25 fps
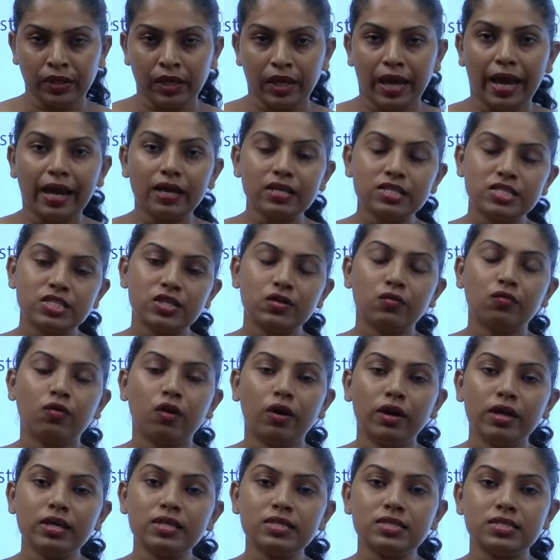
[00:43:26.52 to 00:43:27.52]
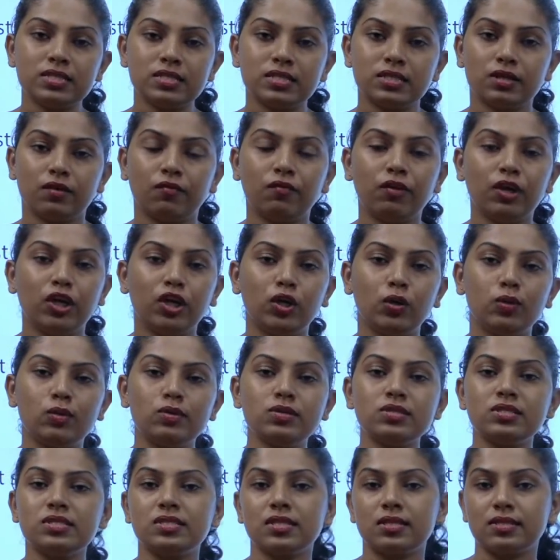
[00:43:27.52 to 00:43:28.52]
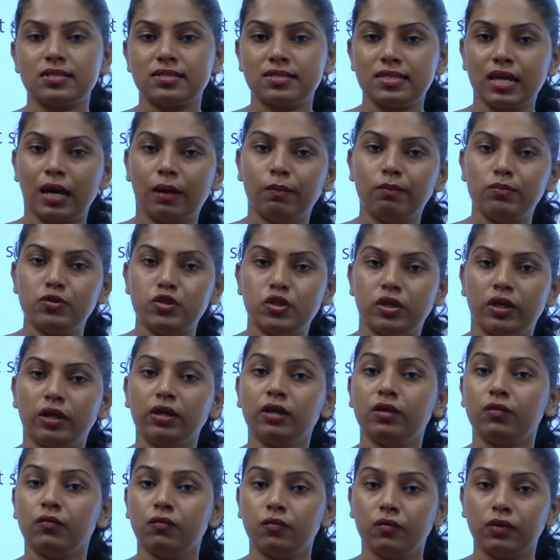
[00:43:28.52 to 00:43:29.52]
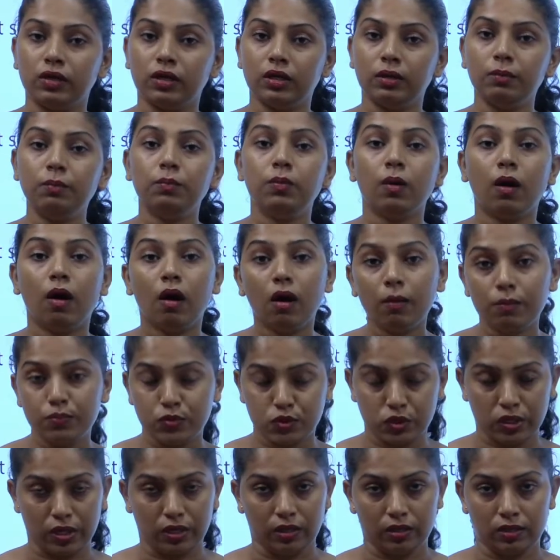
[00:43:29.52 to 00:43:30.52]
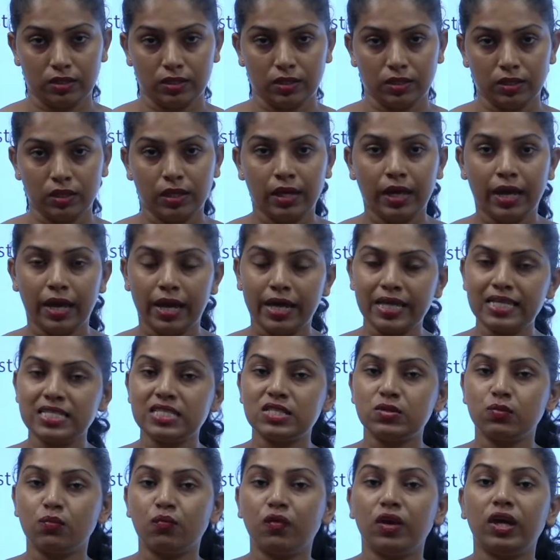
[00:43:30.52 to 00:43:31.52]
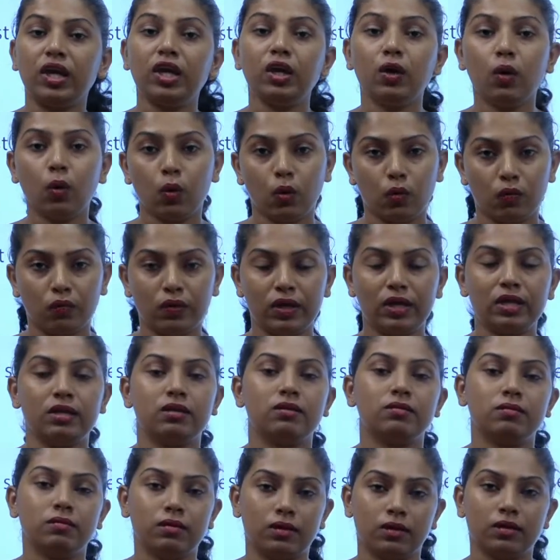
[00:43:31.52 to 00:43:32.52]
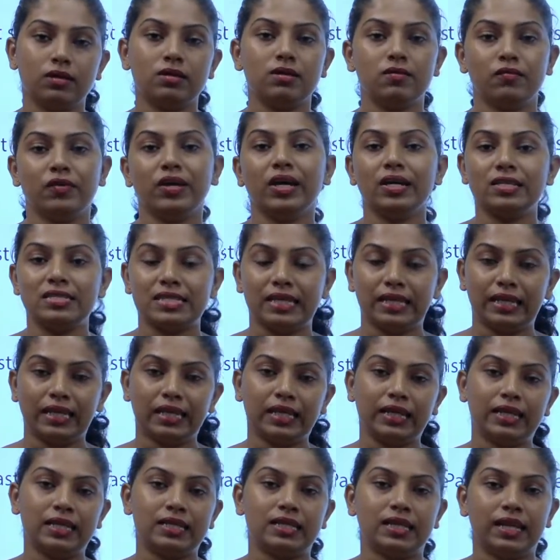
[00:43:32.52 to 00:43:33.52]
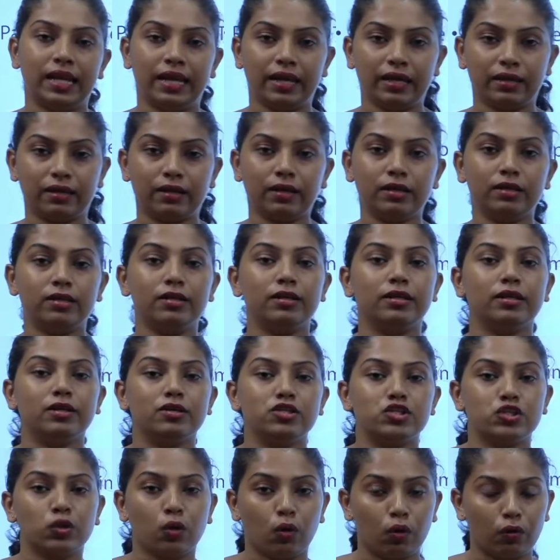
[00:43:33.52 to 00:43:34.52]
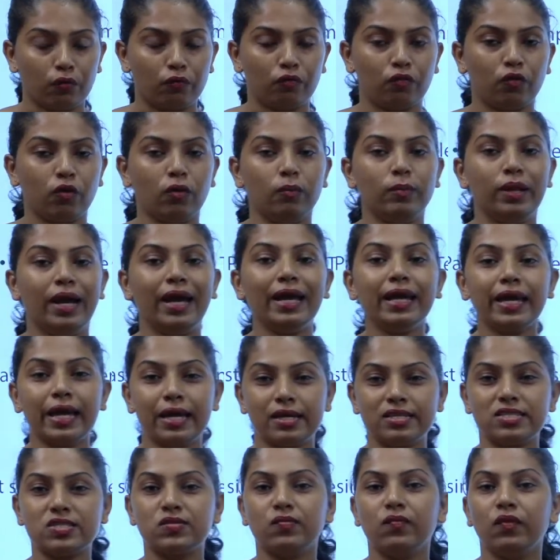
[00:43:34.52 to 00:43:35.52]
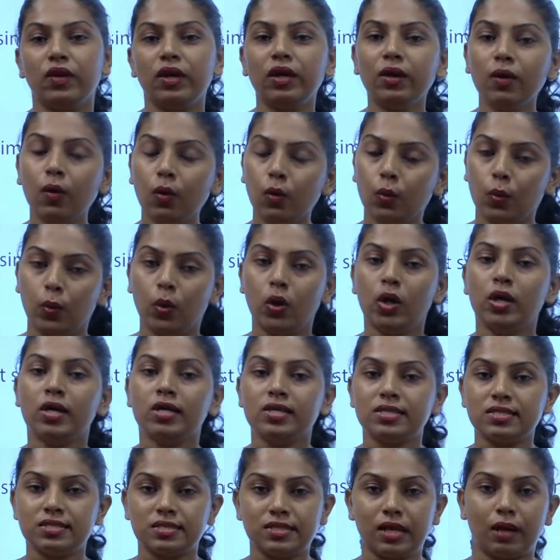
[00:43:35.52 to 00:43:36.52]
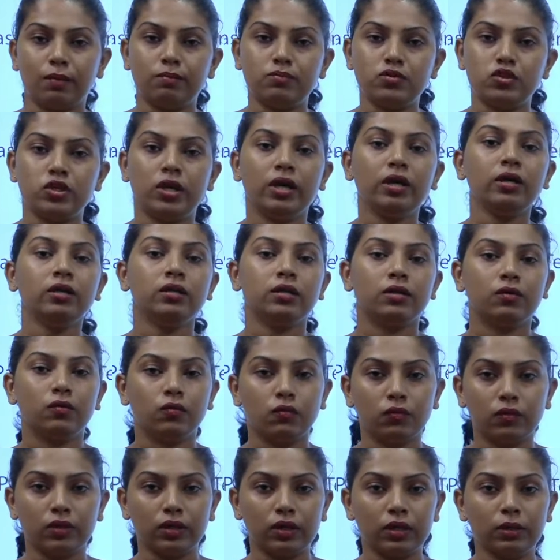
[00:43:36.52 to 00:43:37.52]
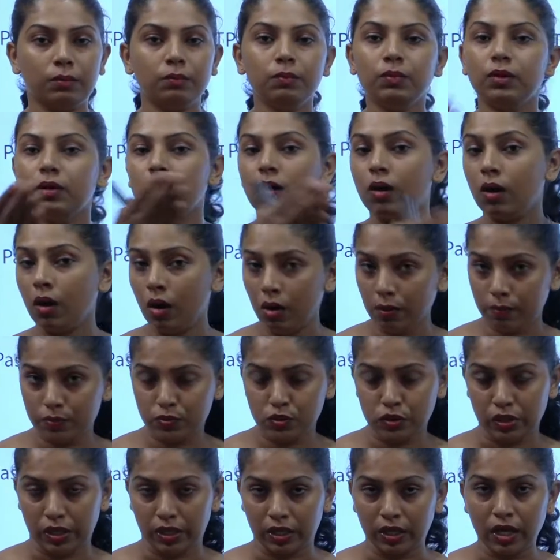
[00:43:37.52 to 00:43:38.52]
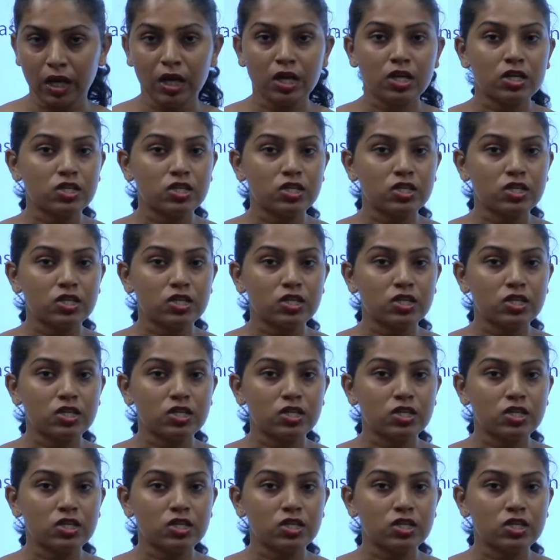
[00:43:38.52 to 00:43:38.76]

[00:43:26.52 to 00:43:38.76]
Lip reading: Active voice, we use subject, verb, object. SVO, we are telling it like in a short form like SVO, subject, verb, object.